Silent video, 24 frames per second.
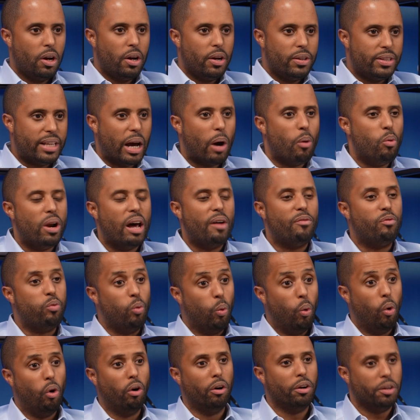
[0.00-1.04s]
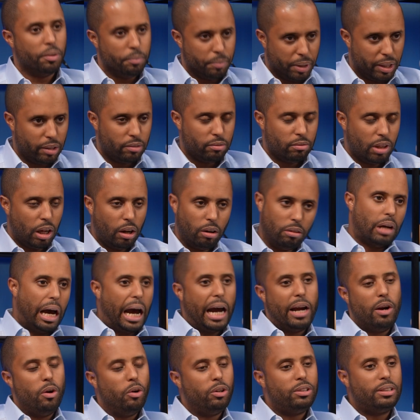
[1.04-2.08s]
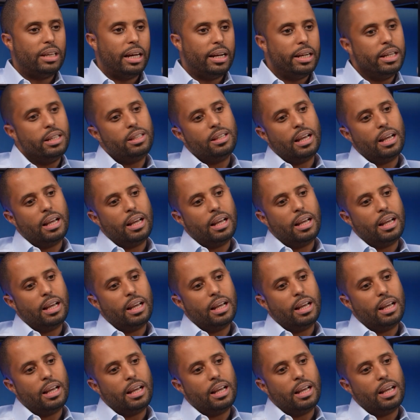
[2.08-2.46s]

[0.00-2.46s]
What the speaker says: that would have warned me. No, I looked at it